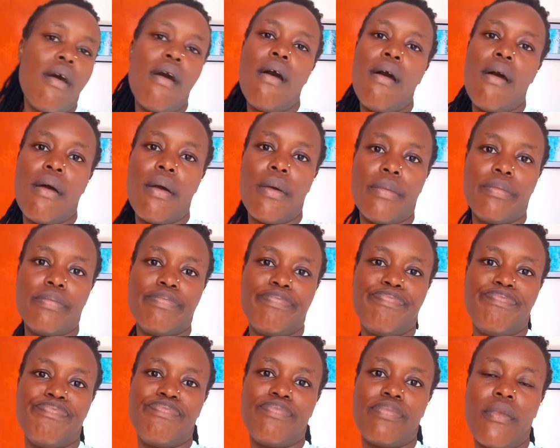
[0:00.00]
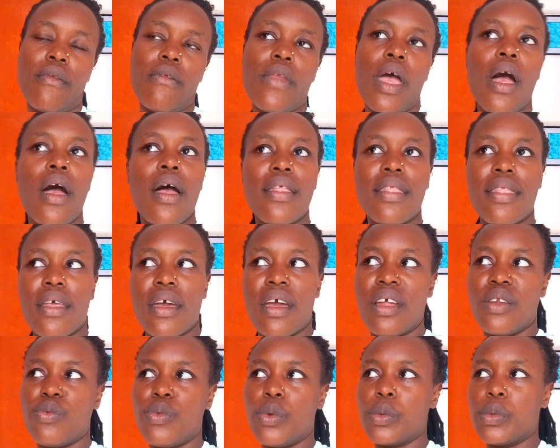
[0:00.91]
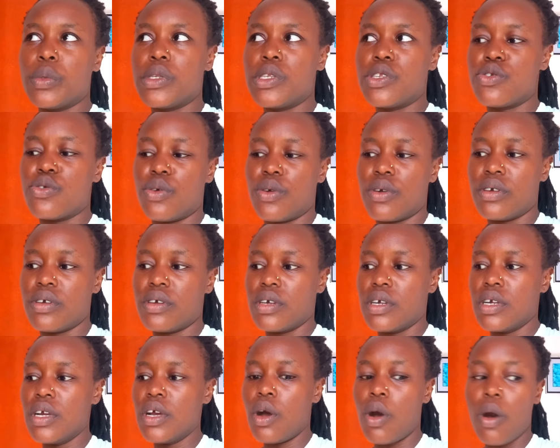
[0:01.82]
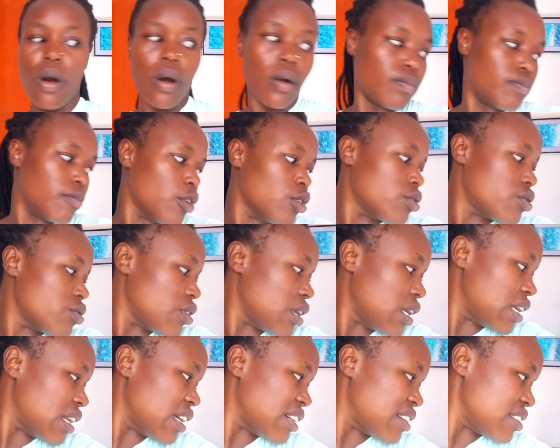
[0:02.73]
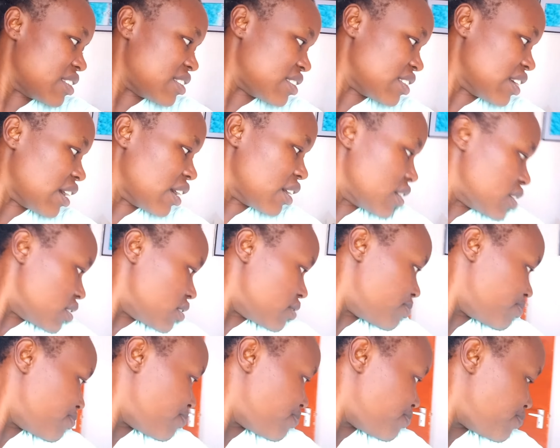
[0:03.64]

And then we will talk. Oh, also naenda kisiagi.